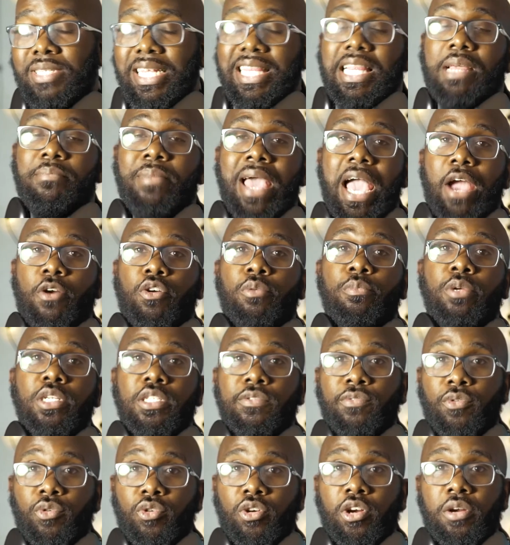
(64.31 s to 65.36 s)
like the Mac Rumors
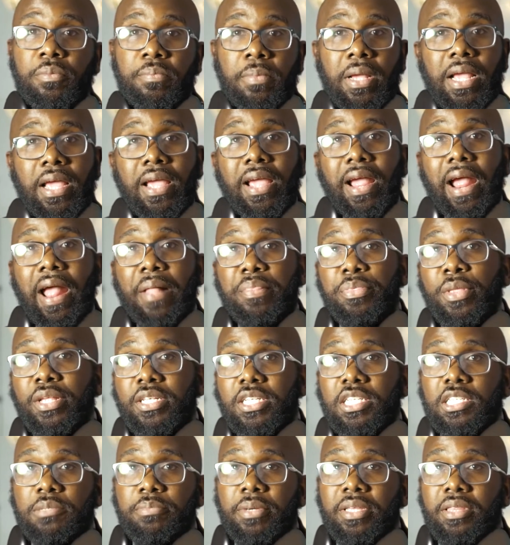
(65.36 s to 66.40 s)
forum, and this
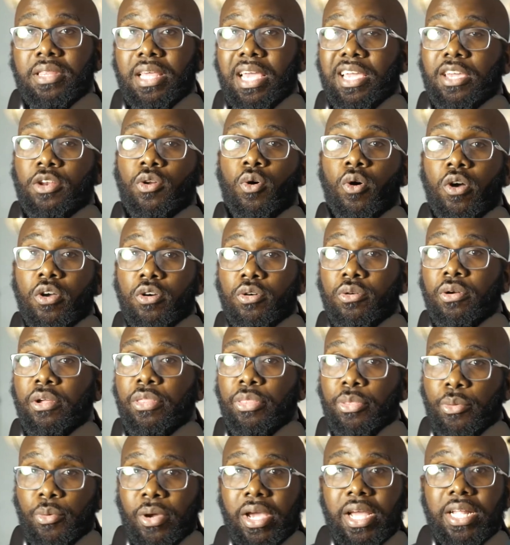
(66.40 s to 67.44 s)
has been like an
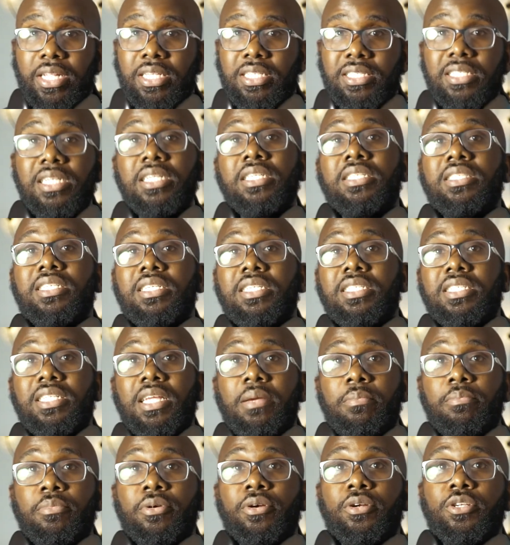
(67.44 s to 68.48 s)
ongoing thread since
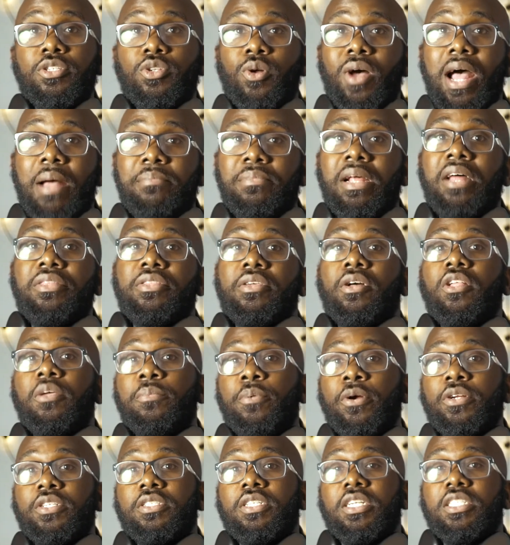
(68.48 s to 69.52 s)
December, so I'm not the only
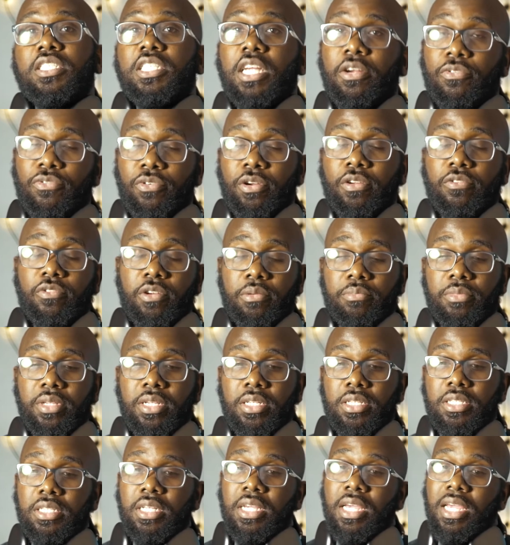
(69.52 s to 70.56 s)
person that's suffering from
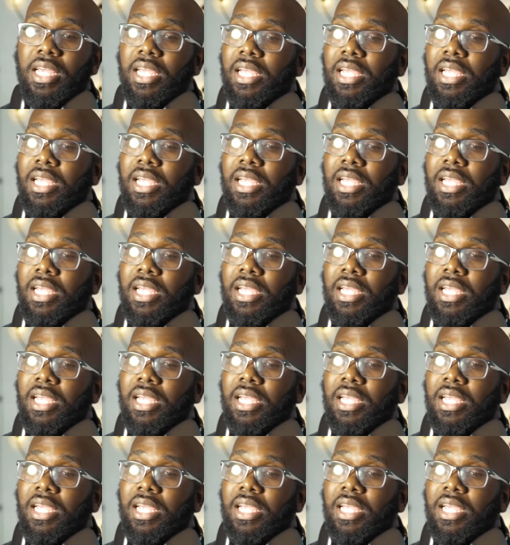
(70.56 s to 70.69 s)
this.